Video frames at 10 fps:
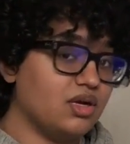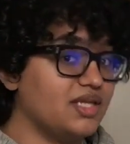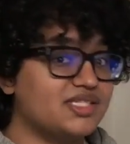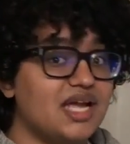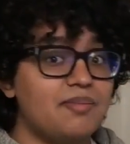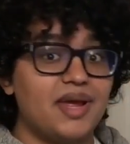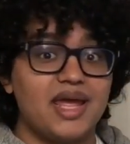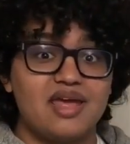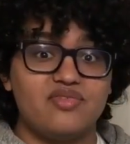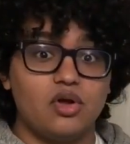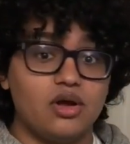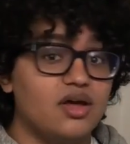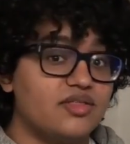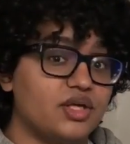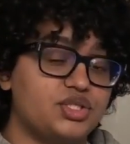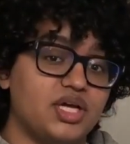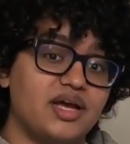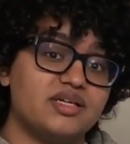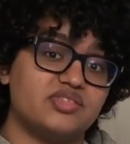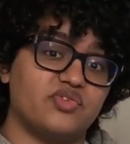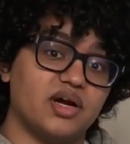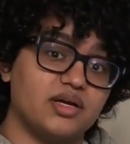Insane behavior that JS